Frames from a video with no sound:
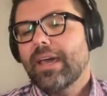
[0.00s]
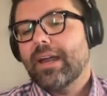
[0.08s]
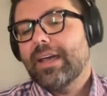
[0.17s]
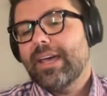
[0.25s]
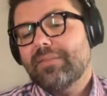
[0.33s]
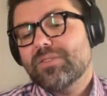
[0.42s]
and
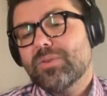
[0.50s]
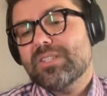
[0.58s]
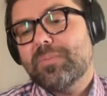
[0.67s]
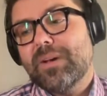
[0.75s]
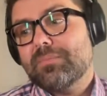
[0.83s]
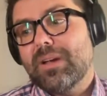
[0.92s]
I have to
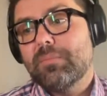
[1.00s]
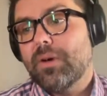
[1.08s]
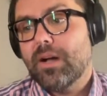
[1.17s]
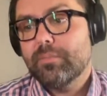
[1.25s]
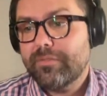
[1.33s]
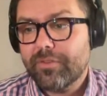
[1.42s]
respect my
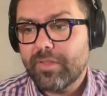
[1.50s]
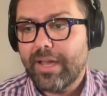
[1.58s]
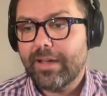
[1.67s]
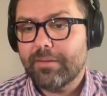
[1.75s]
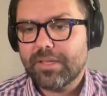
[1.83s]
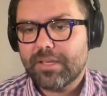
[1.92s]
mom for
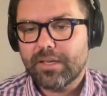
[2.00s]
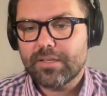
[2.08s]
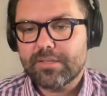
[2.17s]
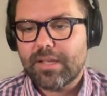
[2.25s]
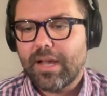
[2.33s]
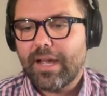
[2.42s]
that,
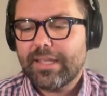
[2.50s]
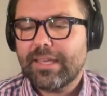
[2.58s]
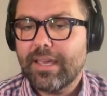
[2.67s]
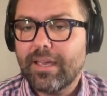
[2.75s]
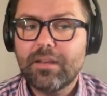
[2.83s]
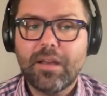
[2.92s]
because I
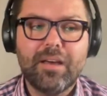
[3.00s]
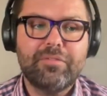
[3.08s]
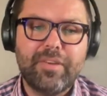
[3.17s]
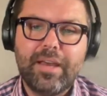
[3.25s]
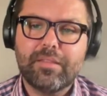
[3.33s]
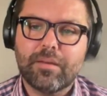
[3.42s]
cannot
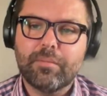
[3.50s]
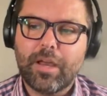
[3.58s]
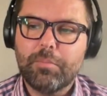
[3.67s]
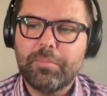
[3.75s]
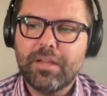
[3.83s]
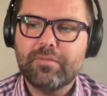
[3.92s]
fathom
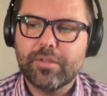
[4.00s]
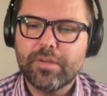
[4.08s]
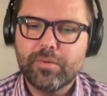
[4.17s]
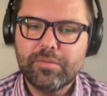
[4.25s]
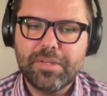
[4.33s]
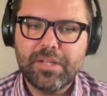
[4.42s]
how painful
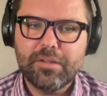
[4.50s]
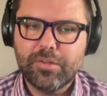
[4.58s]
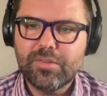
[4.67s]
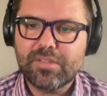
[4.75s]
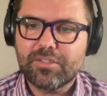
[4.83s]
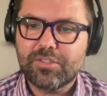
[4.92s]
it would be to
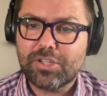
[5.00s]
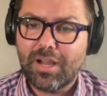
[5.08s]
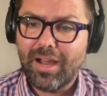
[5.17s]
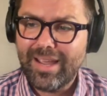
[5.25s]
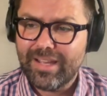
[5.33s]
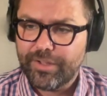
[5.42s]
lose a
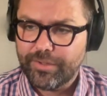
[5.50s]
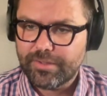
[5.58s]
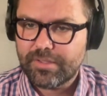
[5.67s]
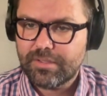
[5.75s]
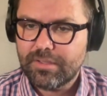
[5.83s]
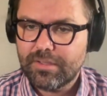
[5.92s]
child.
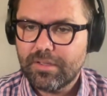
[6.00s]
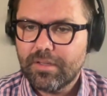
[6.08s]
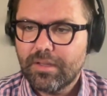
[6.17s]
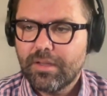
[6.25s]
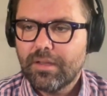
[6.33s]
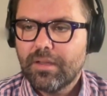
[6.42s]

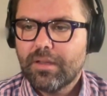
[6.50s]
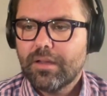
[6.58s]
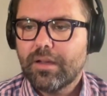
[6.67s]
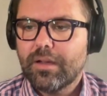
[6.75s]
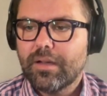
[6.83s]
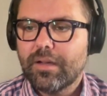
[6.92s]

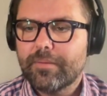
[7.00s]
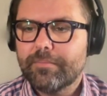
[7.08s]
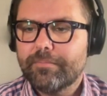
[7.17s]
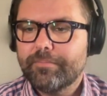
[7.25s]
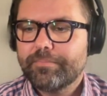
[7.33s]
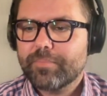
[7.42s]

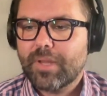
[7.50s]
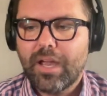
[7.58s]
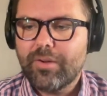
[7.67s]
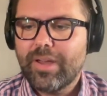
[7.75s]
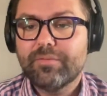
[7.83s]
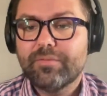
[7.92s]
I
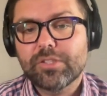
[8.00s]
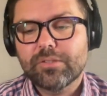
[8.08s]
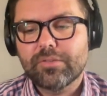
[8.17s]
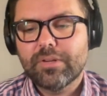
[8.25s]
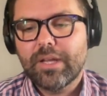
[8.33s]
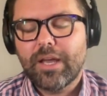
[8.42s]
don't have
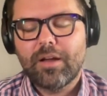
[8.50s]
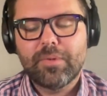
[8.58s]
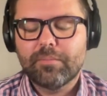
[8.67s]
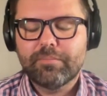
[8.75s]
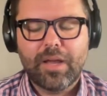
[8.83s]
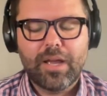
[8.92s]
children
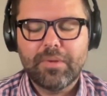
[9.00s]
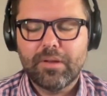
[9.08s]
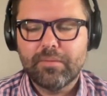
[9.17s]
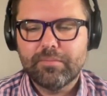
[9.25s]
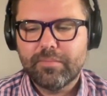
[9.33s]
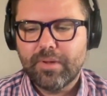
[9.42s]
now. I'm
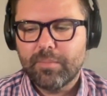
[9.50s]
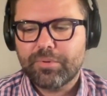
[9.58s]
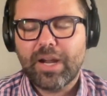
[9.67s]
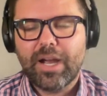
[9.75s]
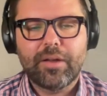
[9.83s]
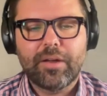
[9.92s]
a
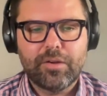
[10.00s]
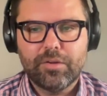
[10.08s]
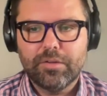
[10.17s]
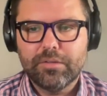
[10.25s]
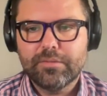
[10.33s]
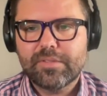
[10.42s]
proud
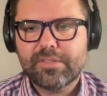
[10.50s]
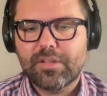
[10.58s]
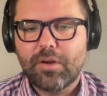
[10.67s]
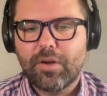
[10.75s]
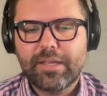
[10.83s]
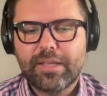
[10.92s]
uncle,
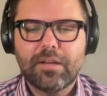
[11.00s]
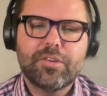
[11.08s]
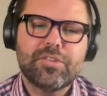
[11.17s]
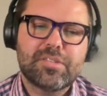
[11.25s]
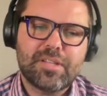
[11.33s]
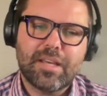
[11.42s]
so I can
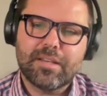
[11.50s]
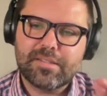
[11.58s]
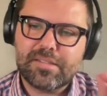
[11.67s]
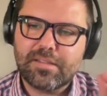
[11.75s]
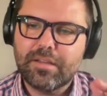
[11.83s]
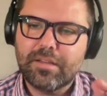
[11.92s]
understand a
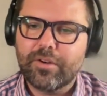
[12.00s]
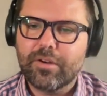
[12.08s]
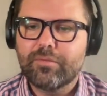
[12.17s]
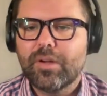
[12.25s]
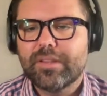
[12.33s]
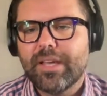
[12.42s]
sliver
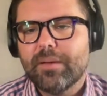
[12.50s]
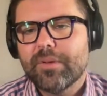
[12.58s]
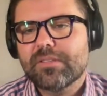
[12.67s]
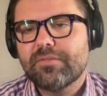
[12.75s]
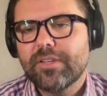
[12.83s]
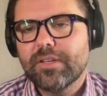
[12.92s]
of what that
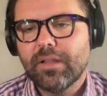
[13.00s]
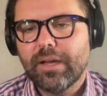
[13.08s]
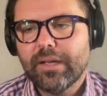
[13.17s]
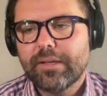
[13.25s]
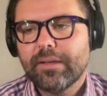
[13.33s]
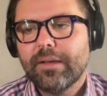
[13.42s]
must feel like.